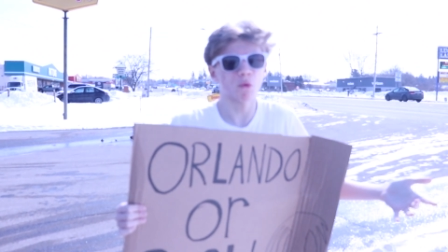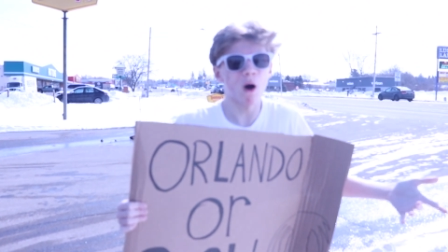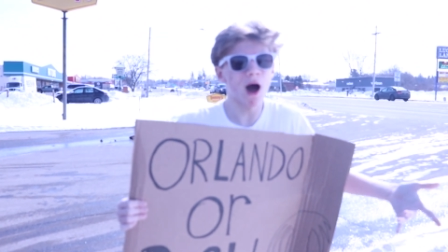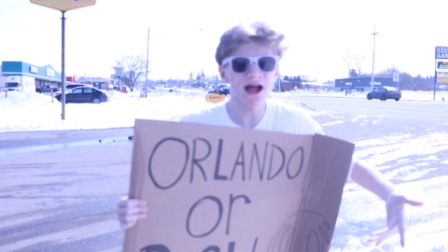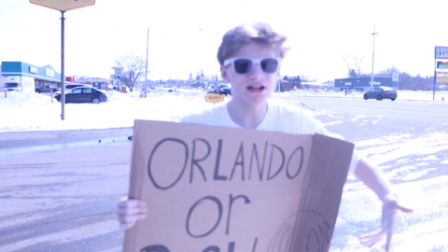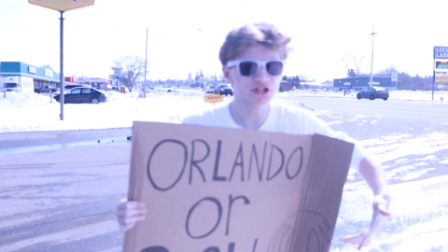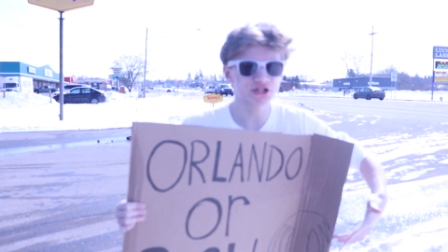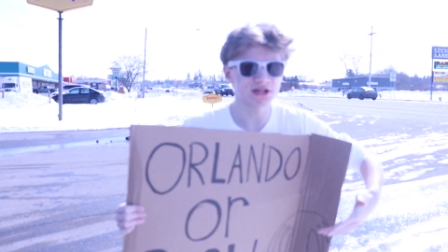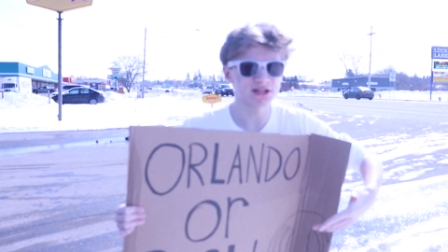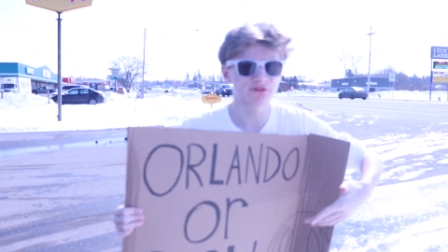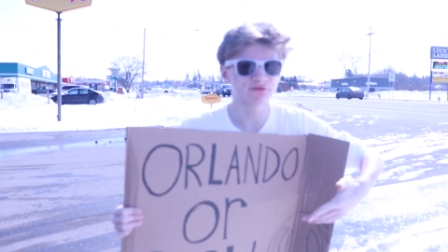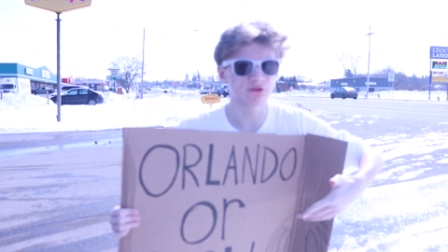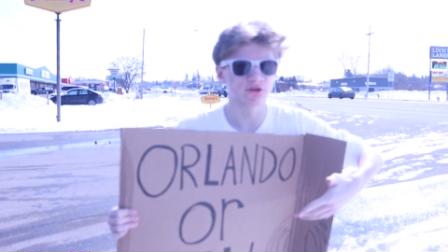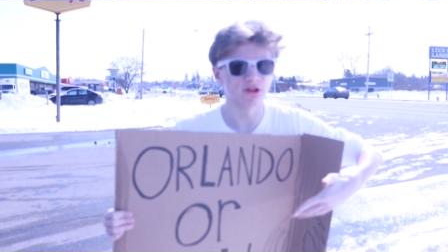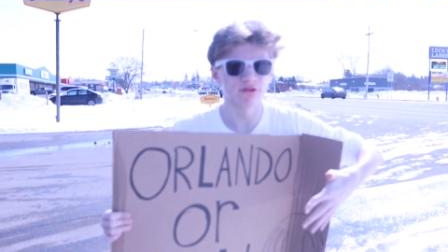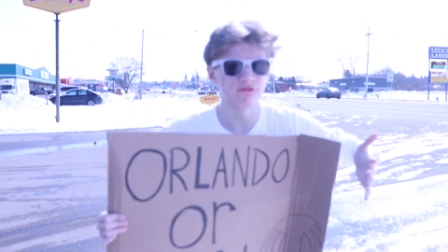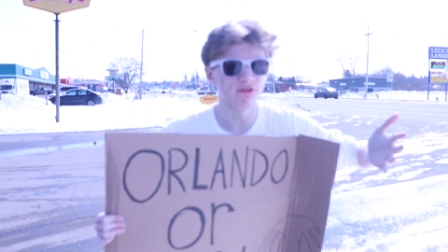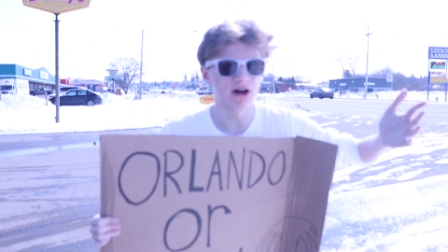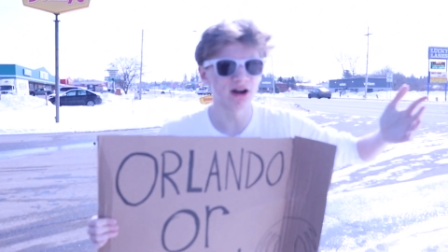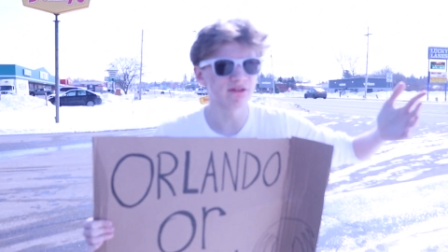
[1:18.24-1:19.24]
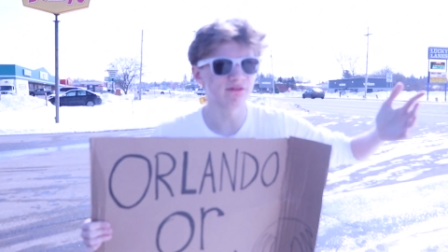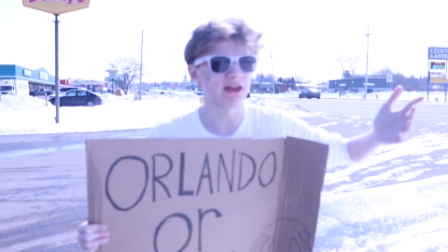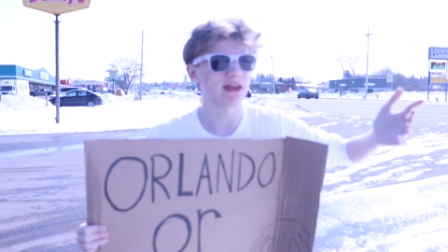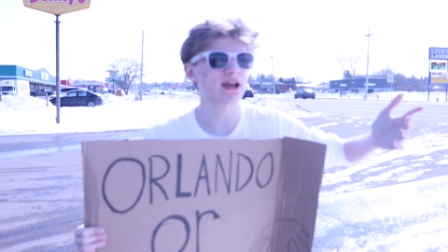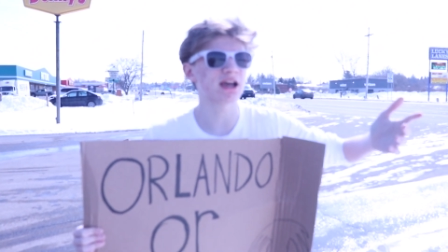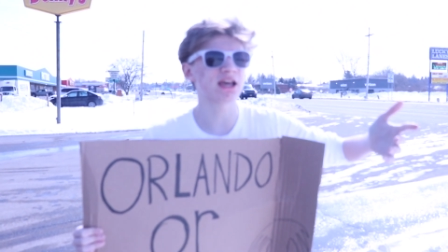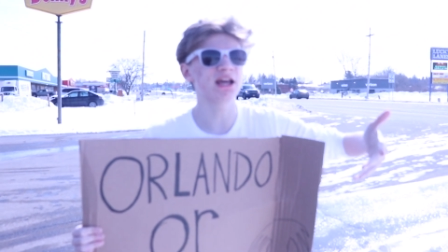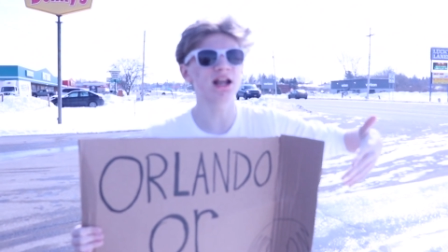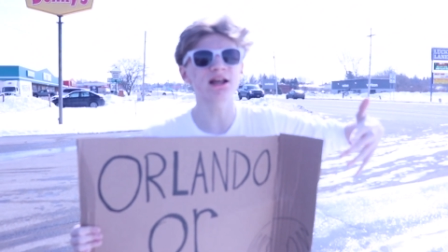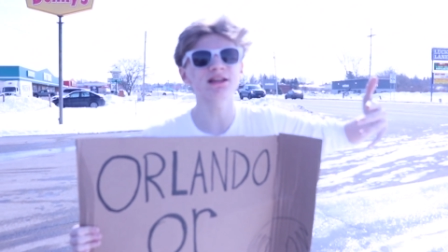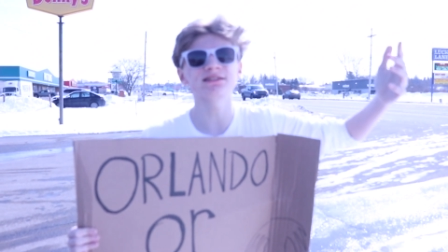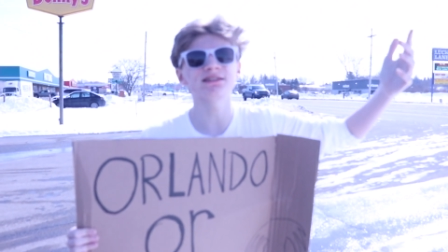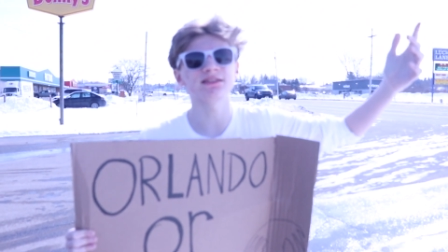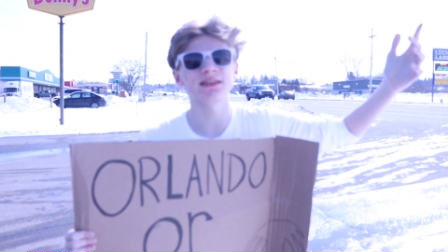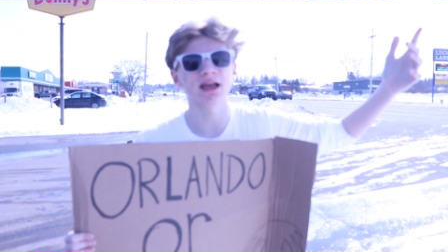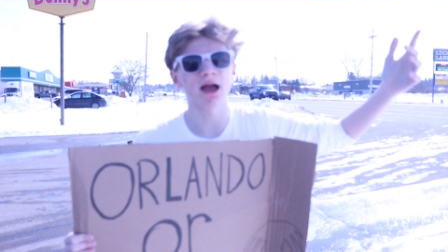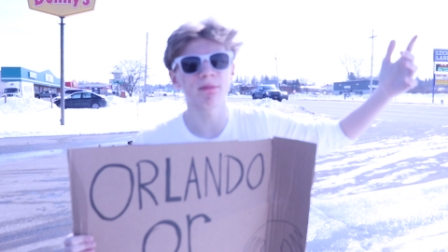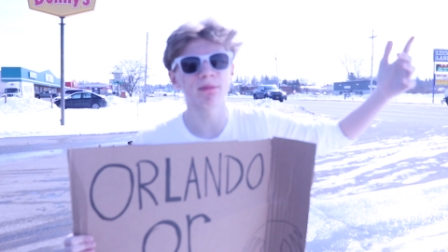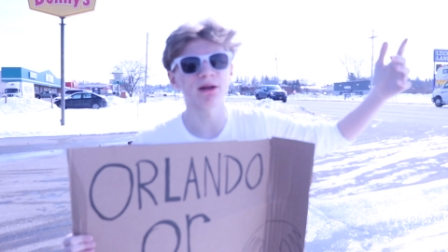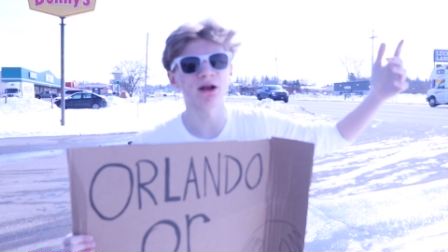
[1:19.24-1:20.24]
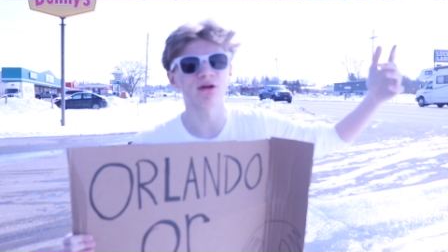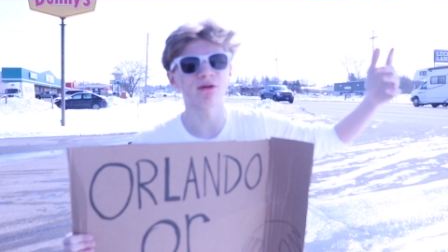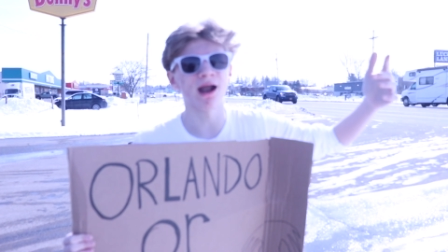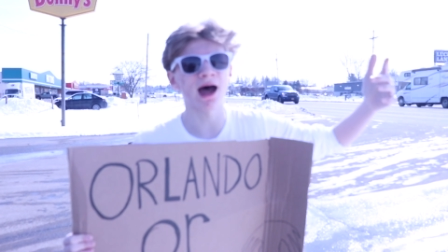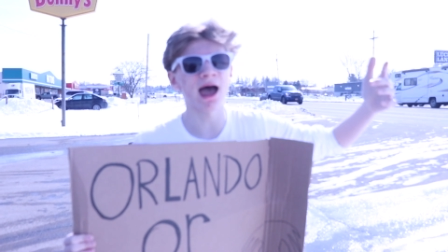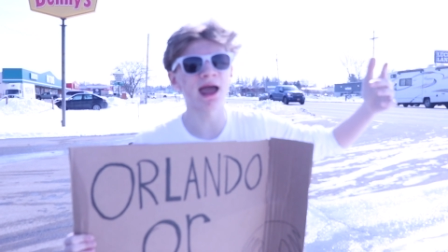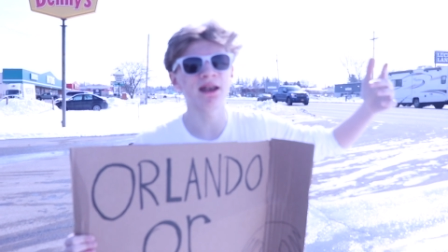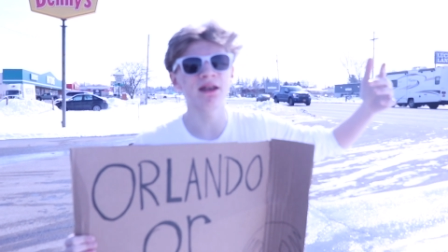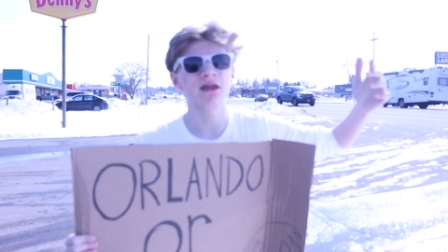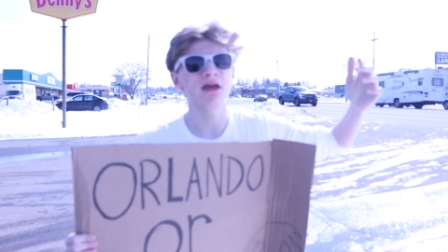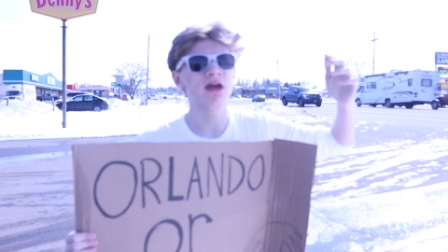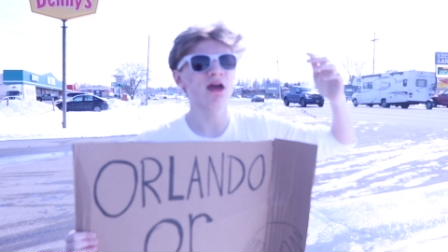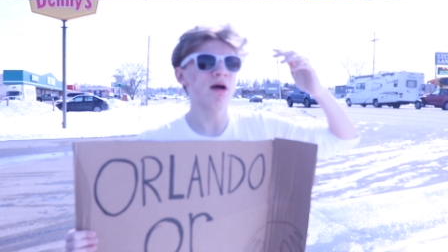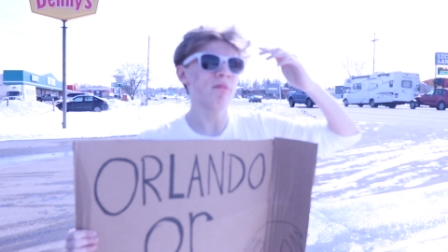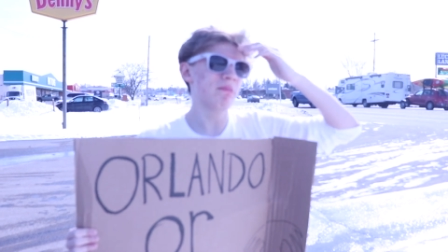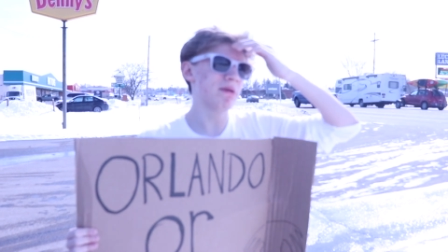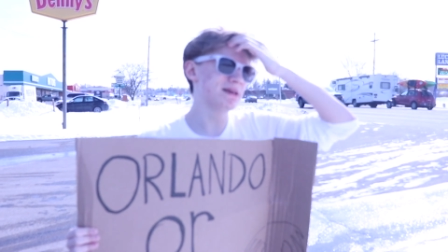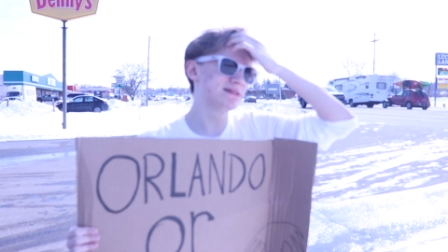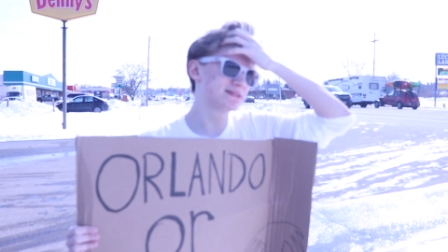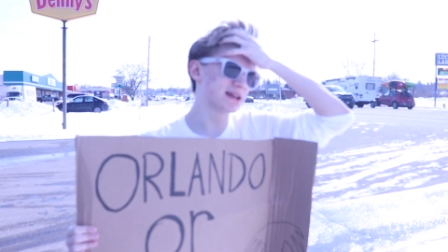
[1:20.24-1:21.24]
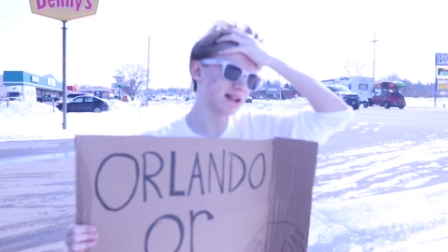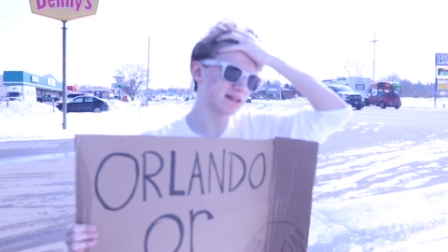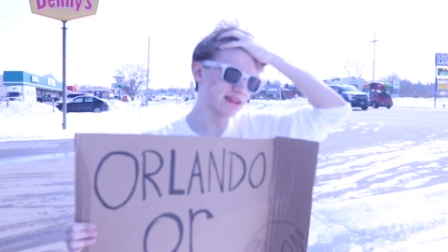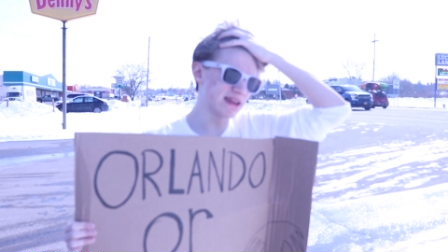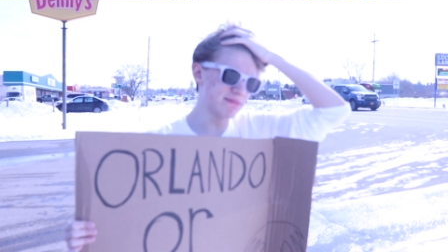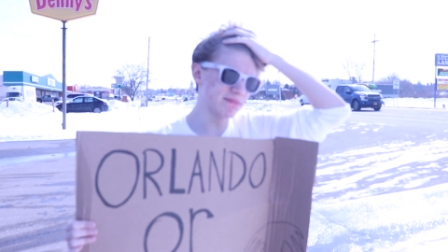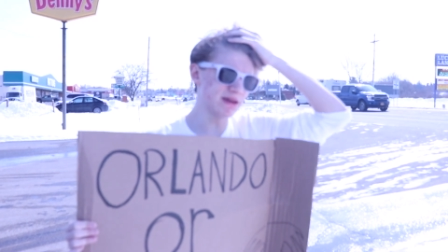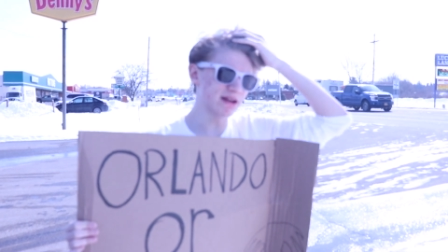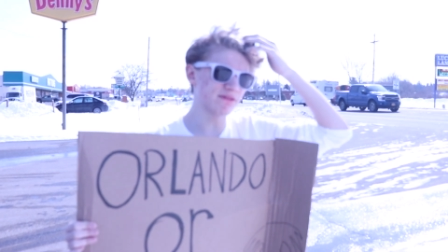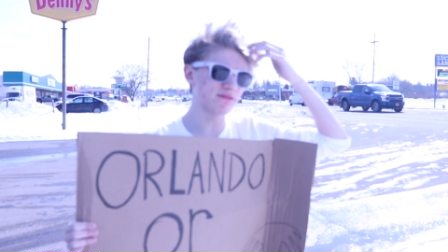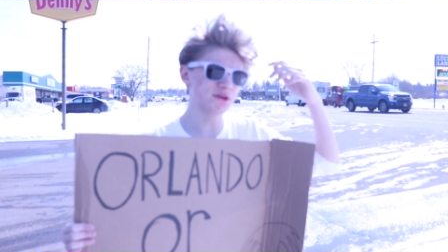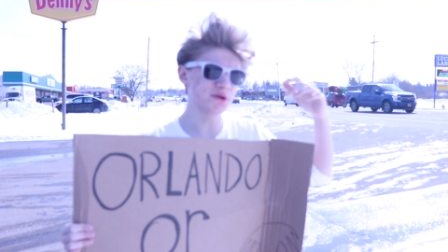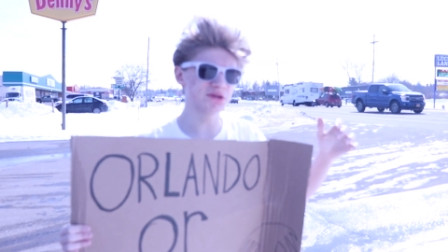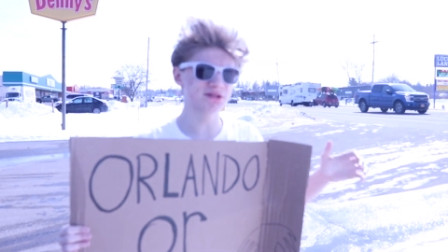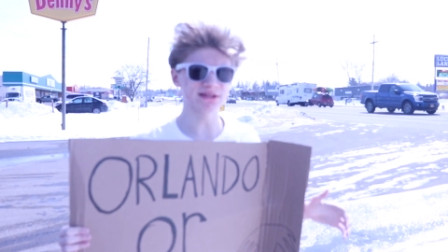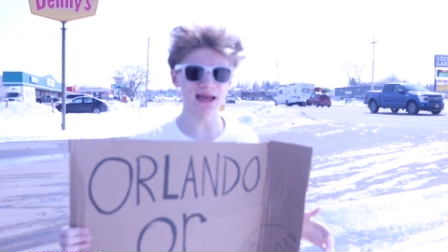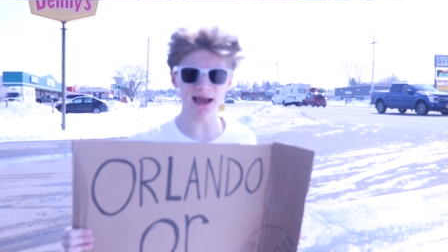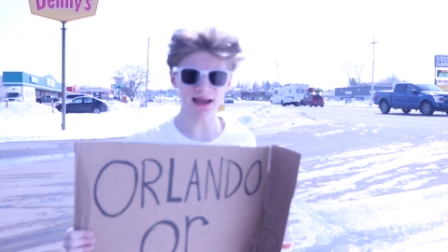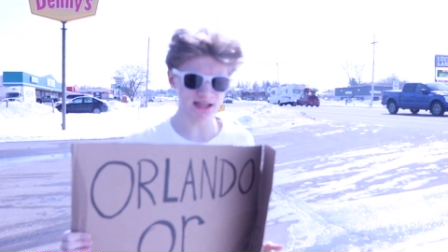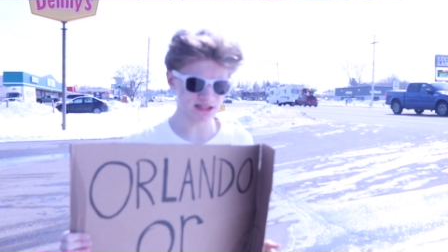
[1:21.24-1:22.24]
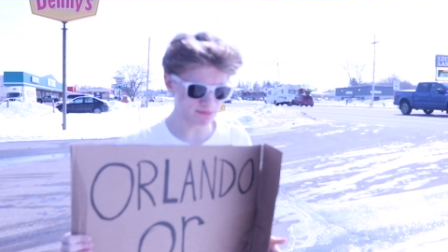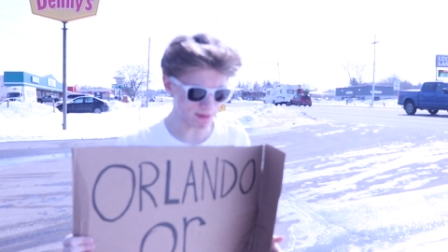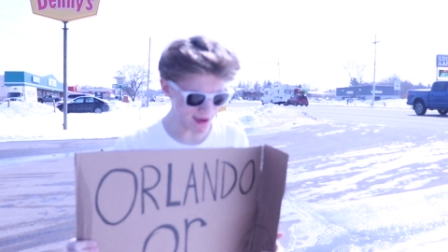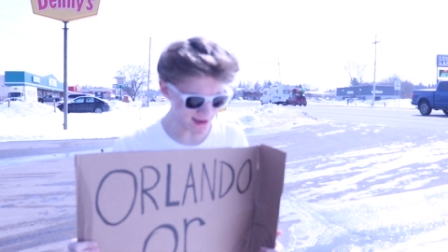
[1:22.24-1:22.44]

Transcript: to watch this for the fun of it. He doesn't think I'm gonna ride, but he's gonna leave me in a few seconds.